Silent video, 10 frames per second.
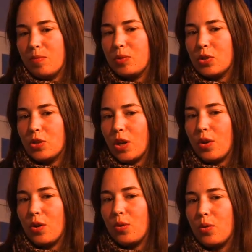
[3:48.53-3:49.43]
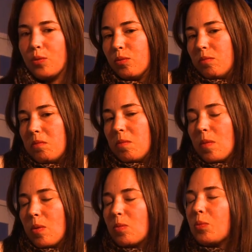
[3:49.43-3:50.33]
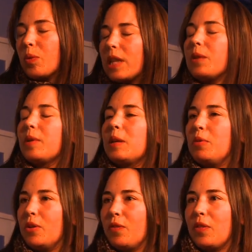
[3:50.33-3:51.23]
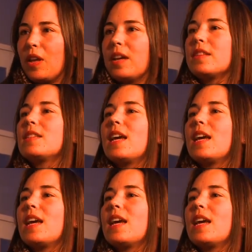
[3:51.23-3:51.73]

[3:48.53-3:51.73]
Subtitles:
So really, really beautiful things.